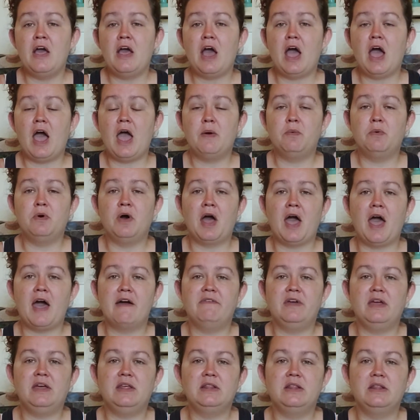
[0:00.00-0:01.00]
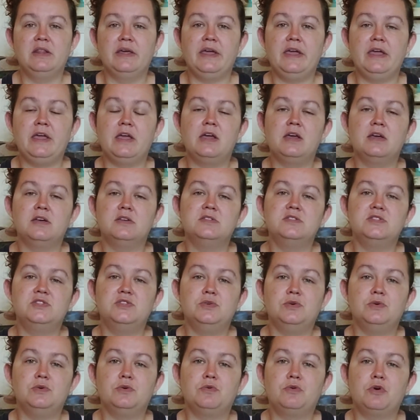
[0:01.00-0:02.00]
I will have a link
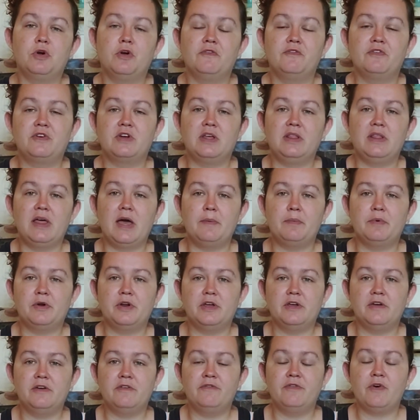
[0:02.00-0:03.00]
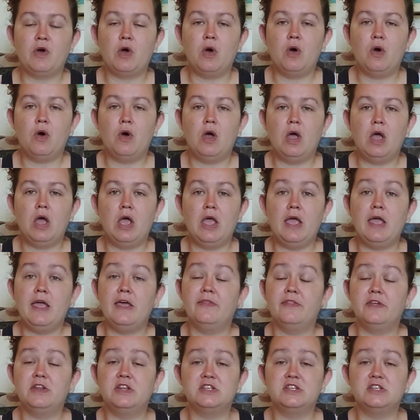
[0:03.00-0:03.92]
to Grove Collaborative in the